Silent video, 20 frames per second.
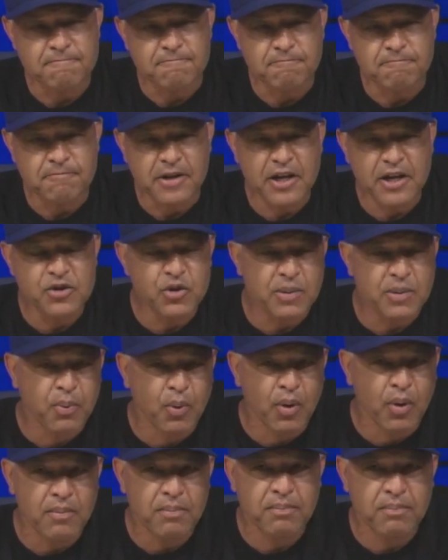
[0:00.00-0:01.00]
Injury
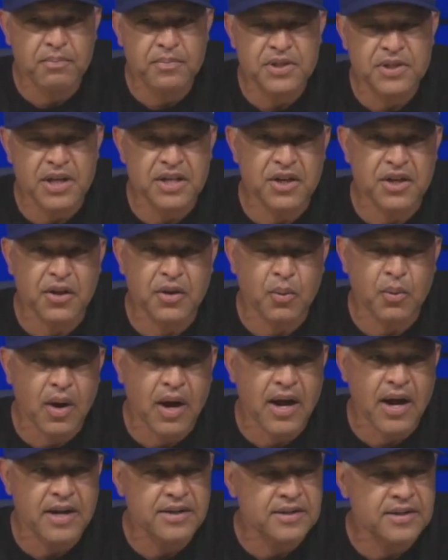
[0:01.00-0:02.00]
report says
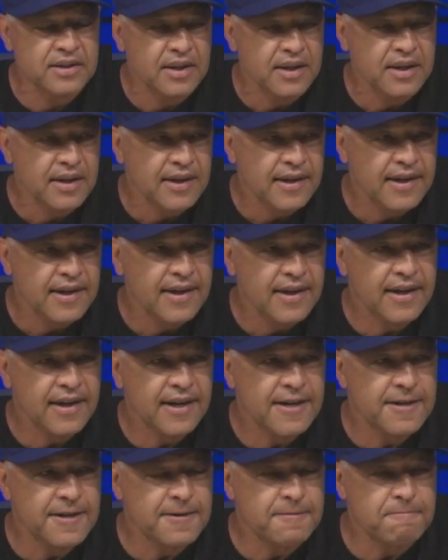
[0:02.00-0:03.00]
otherwise.
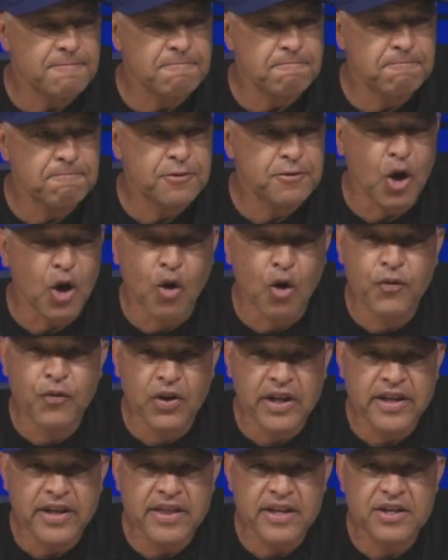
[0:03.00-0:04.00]
So
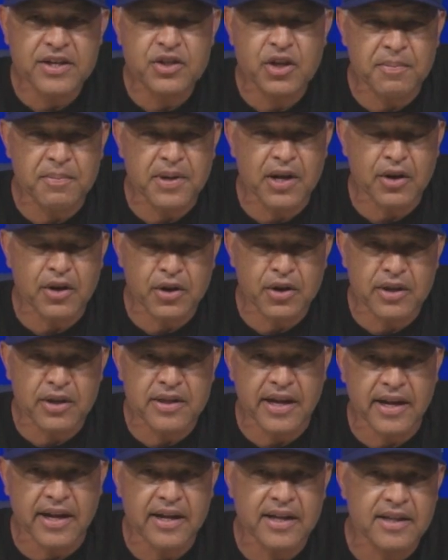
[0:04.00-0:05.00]
hopefully this could be a good
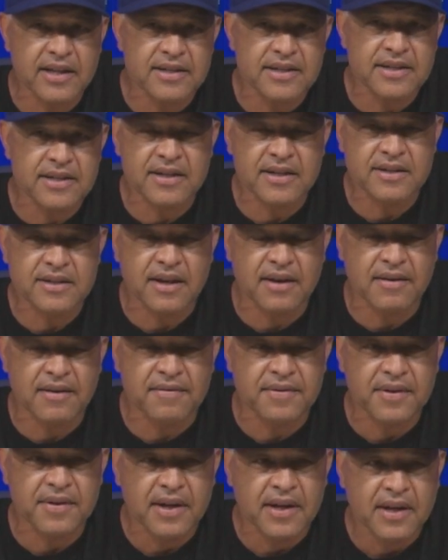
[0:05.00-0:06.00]
thing in the sense
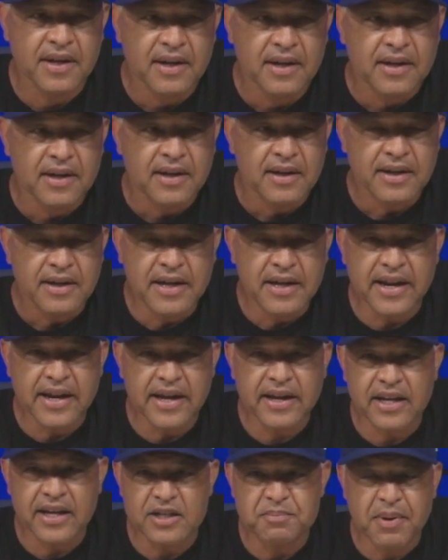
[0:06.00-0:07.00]
of
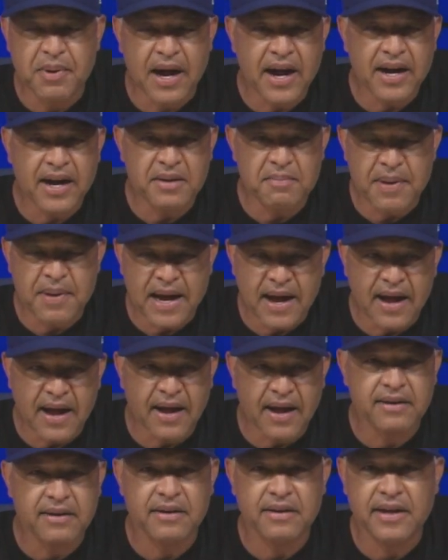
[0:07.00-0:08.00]
getting his body
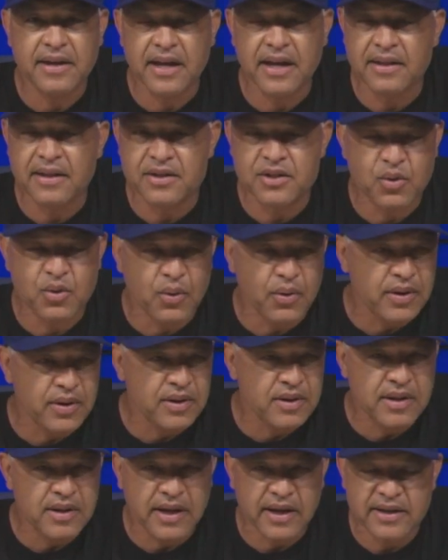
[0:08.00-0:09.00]
back, getting this
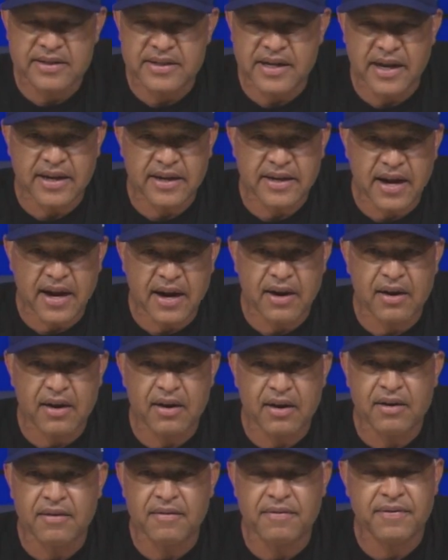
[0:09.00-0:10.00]
groin thing taken care
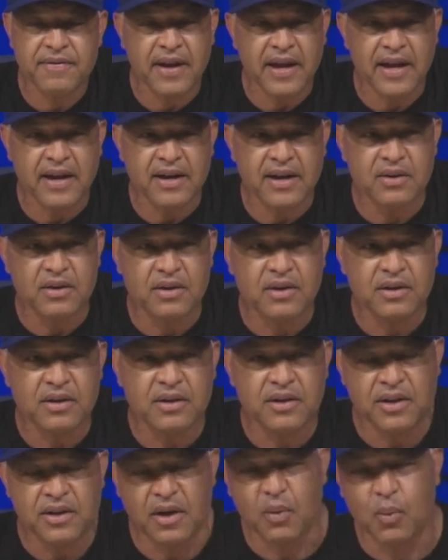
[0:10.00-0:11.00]
of, and
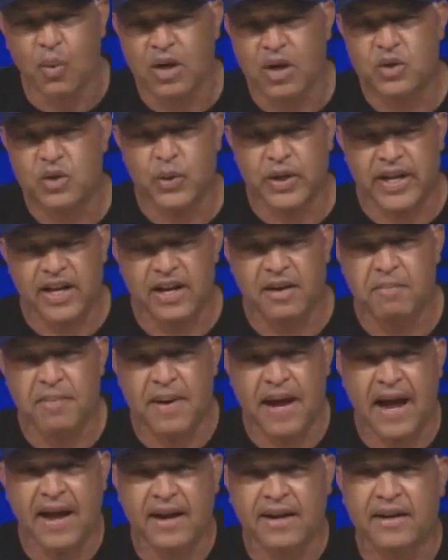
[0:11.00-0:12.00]
you know, once we get him
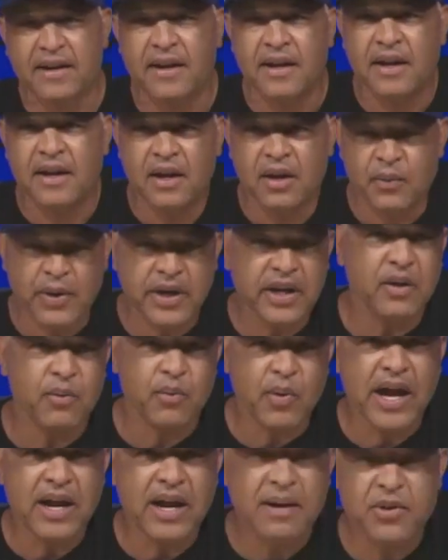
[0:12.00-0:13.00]
back, we can
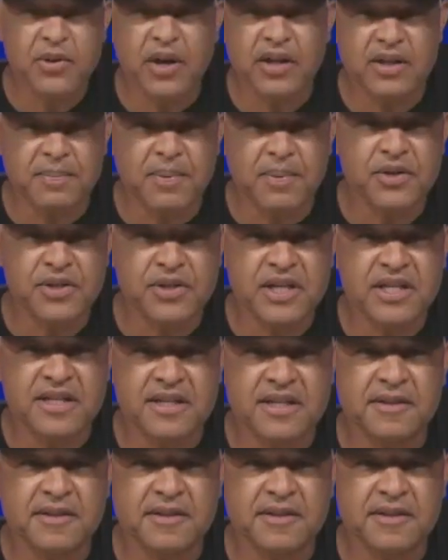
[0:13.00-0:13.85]
ride him throughout the postseason.